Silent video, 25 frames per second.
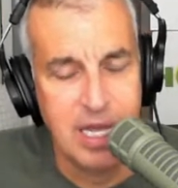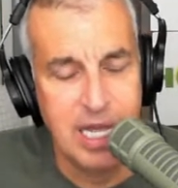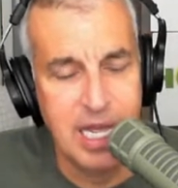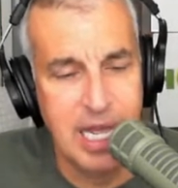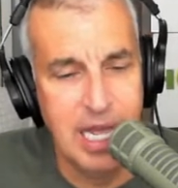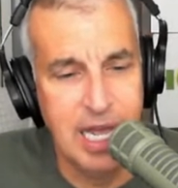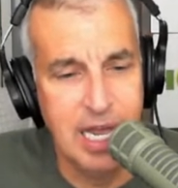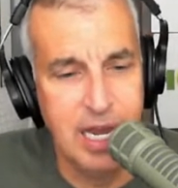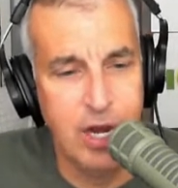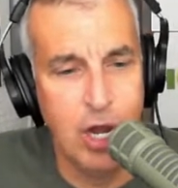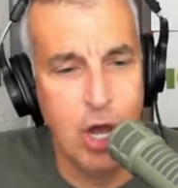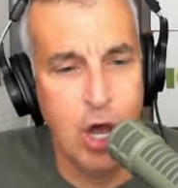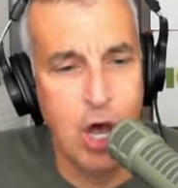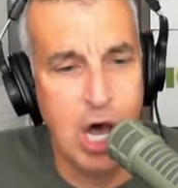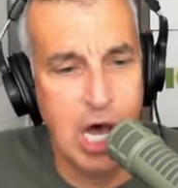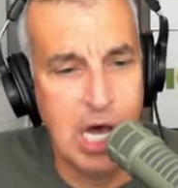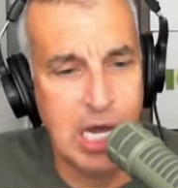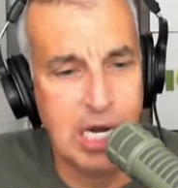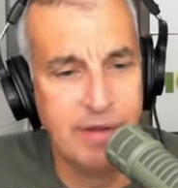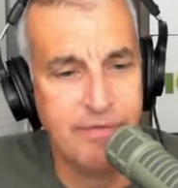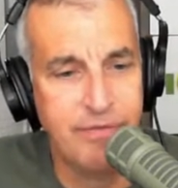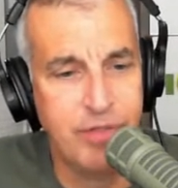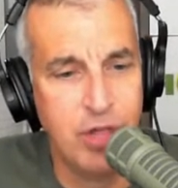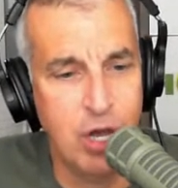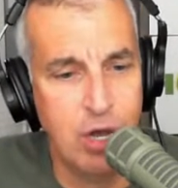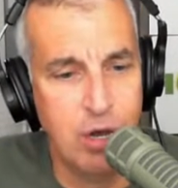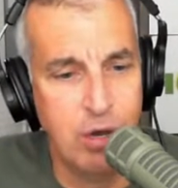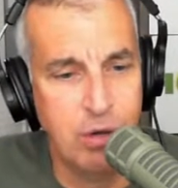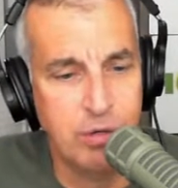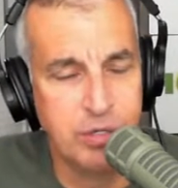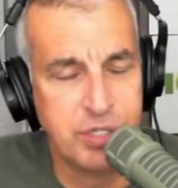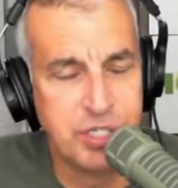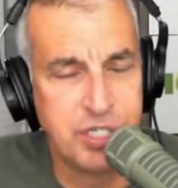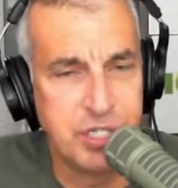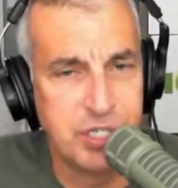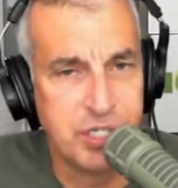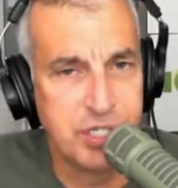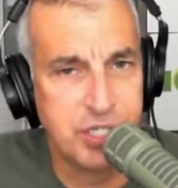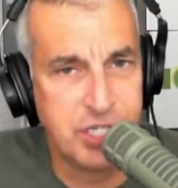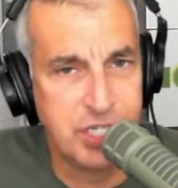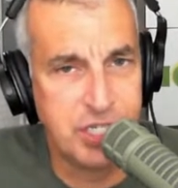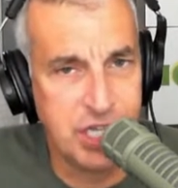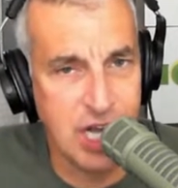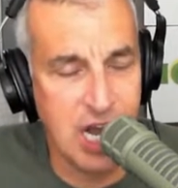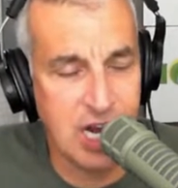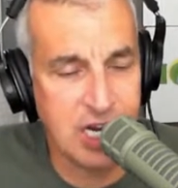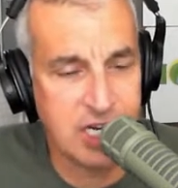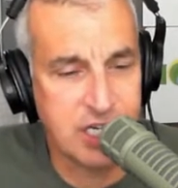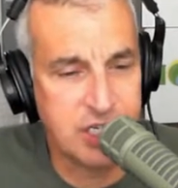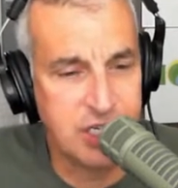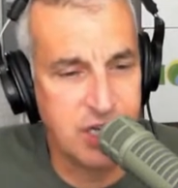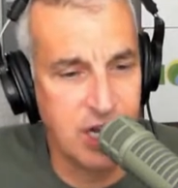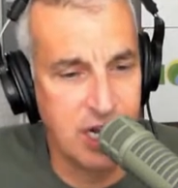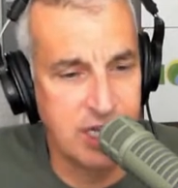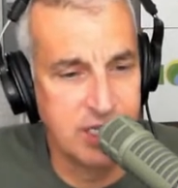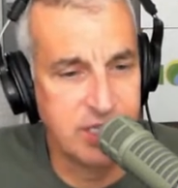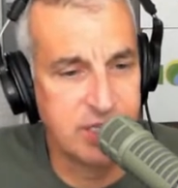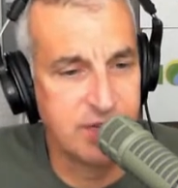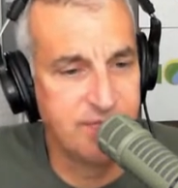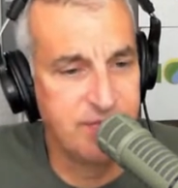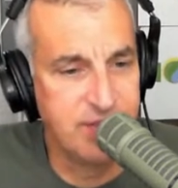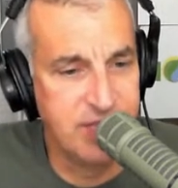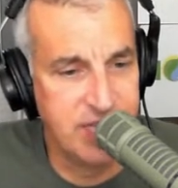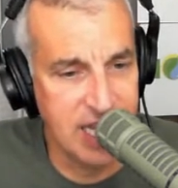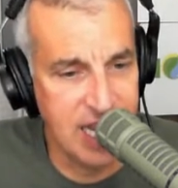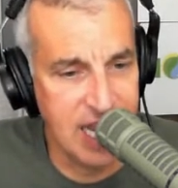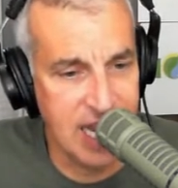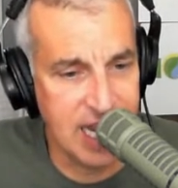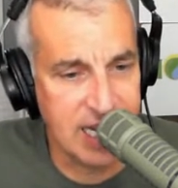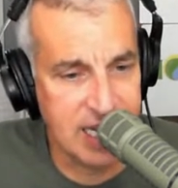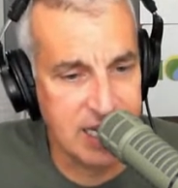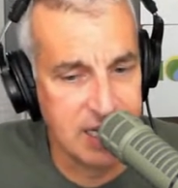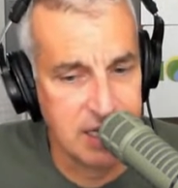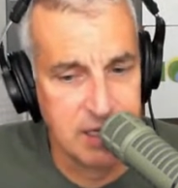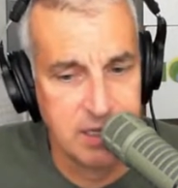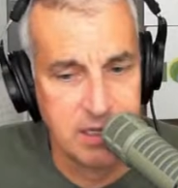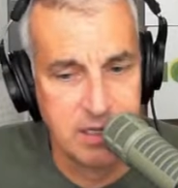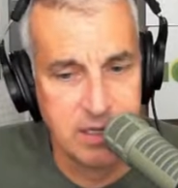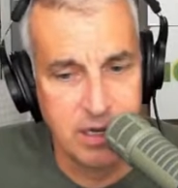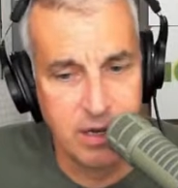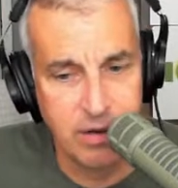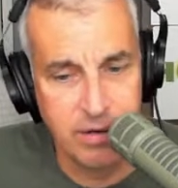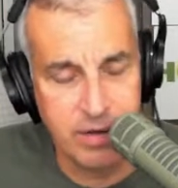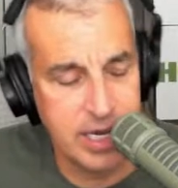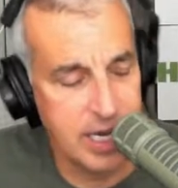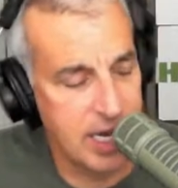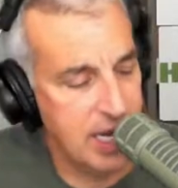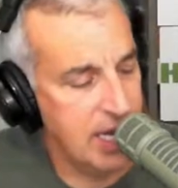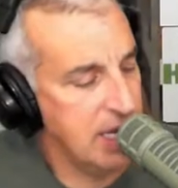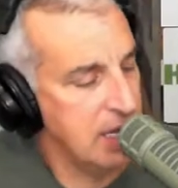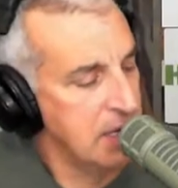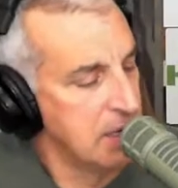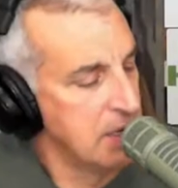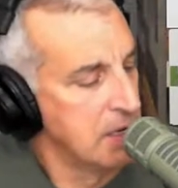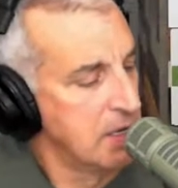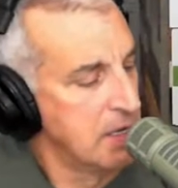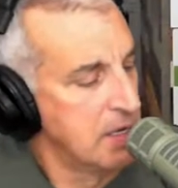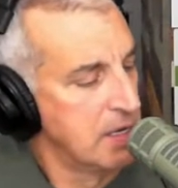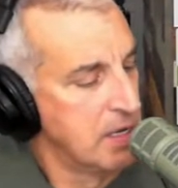And all of those suck tons of dick, okay?